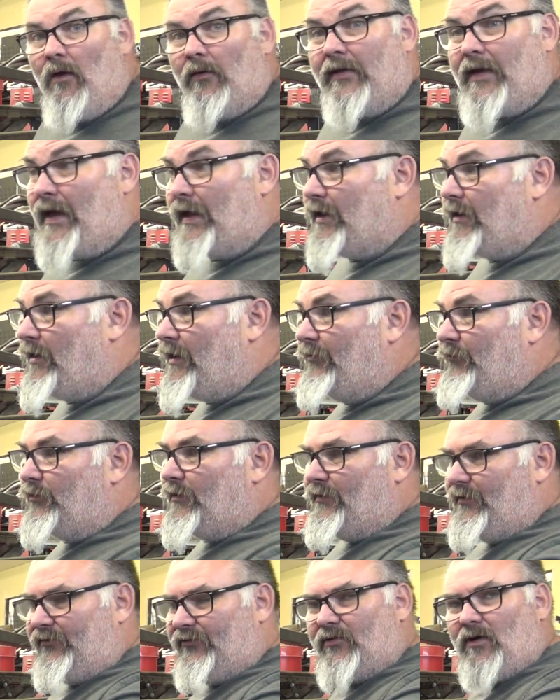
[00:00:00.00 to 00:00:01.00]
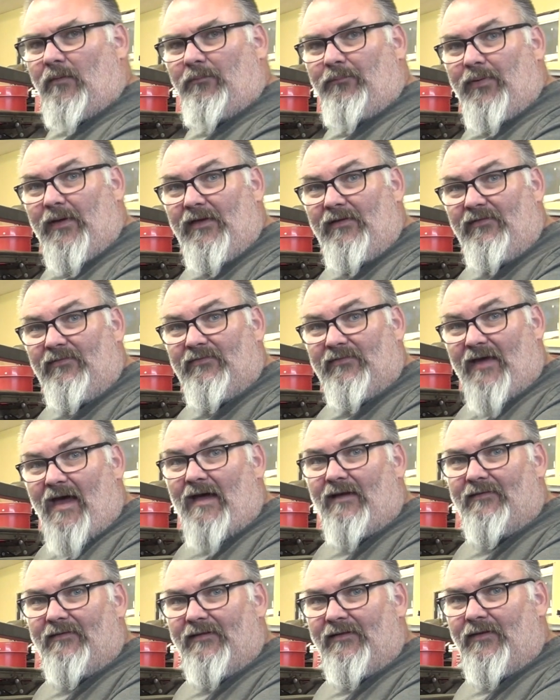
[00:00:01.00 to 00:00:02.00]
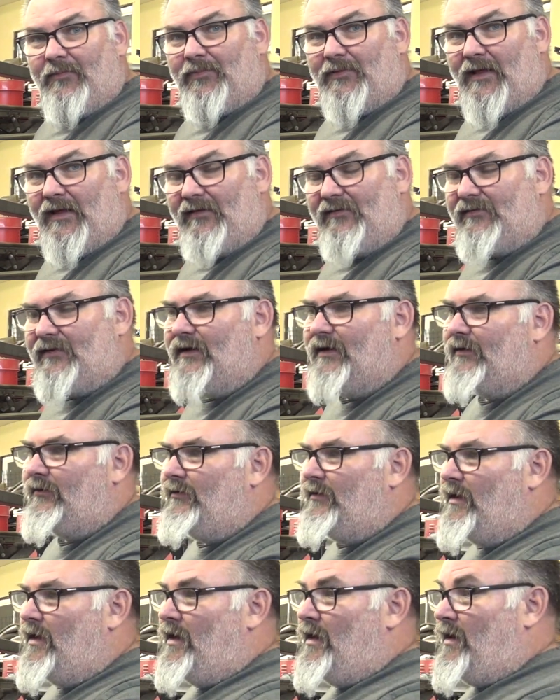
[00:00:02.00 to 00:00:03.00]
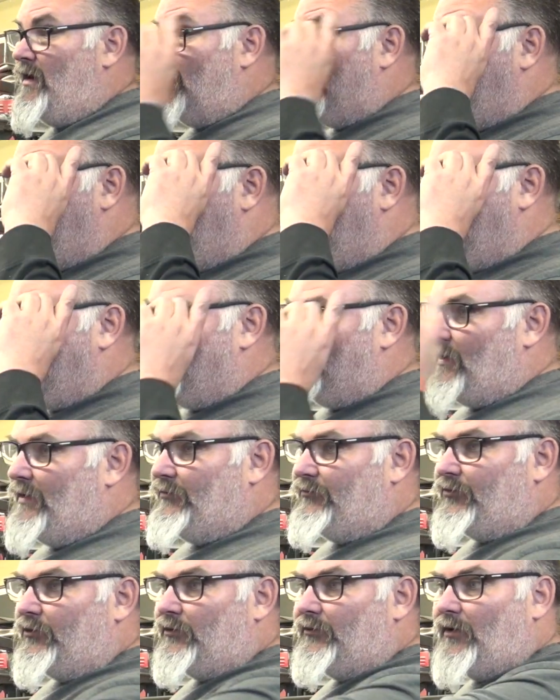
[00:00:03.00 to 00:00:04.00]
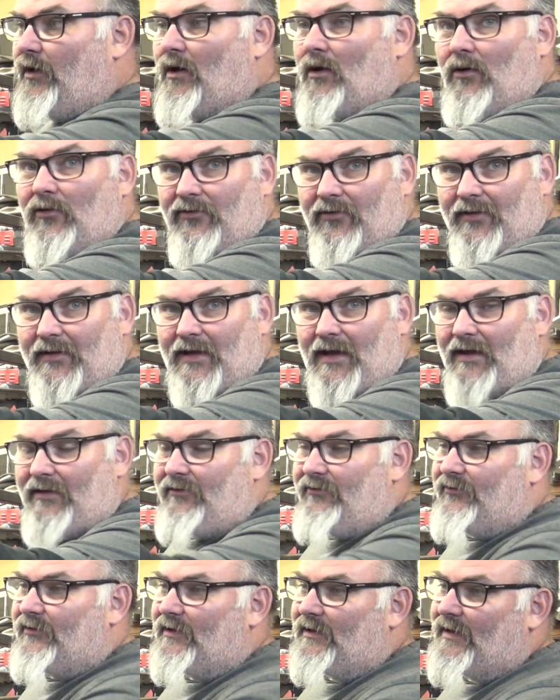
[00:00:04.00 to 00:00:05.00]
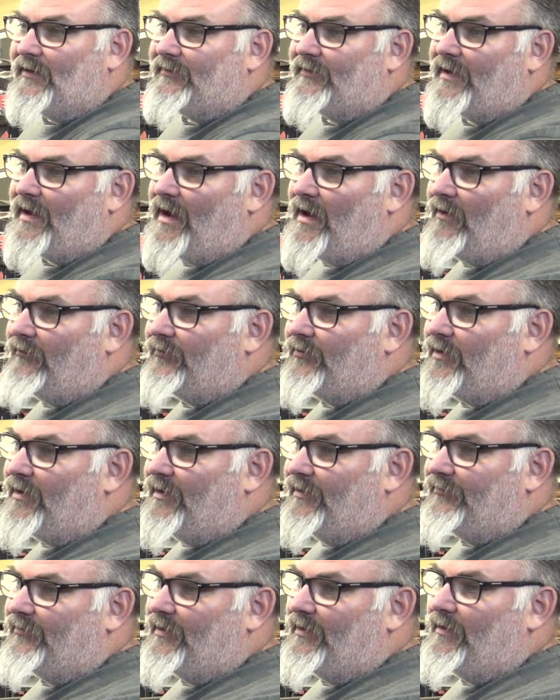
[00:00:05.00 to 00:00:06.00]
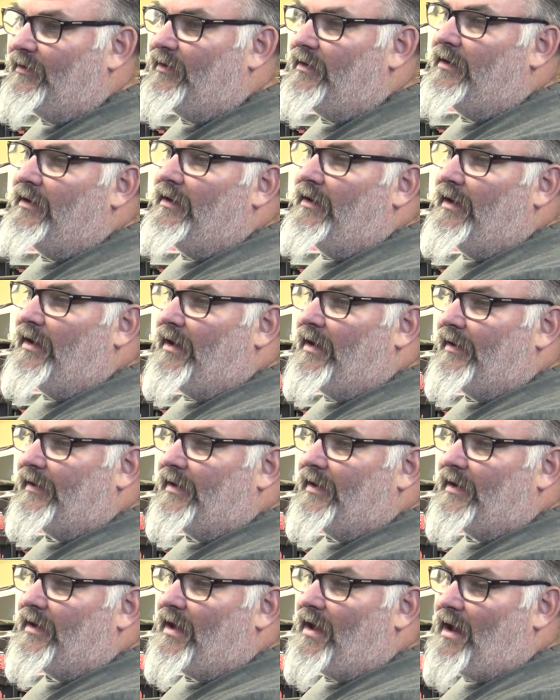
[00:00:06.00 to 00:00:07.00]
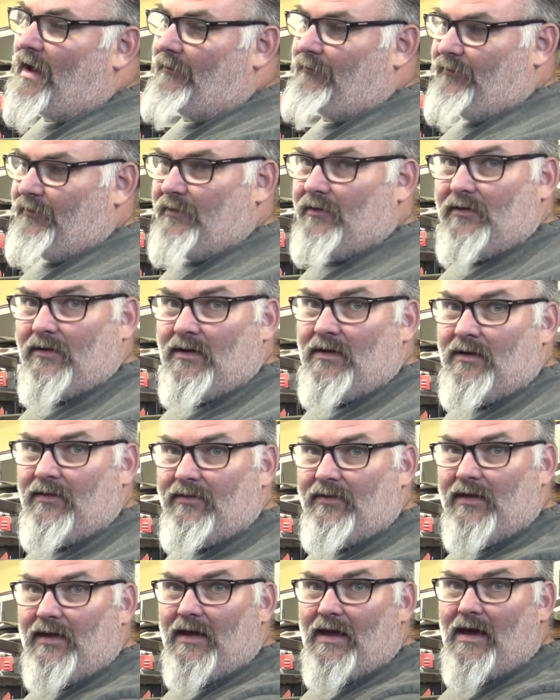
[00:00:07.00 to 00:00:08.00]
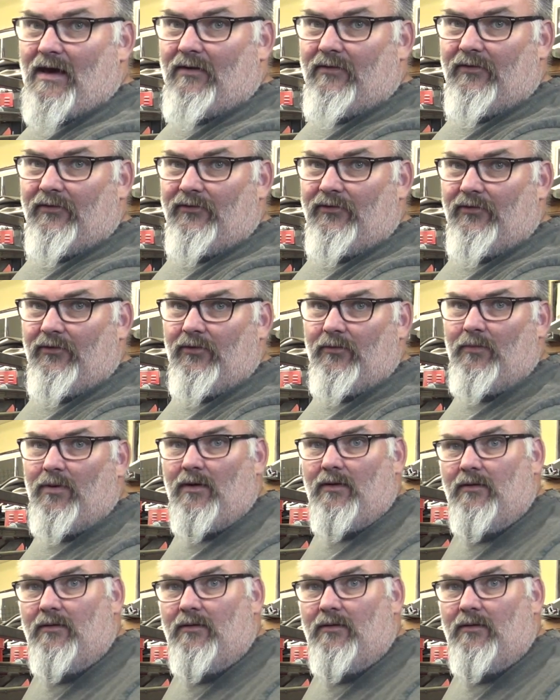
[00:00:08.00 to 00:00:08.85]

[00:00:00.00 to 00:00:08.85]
Okay guys, we've got this top piece tacked into place now. We drilled the holes on the ends to let the galvanizing get up the outer tube,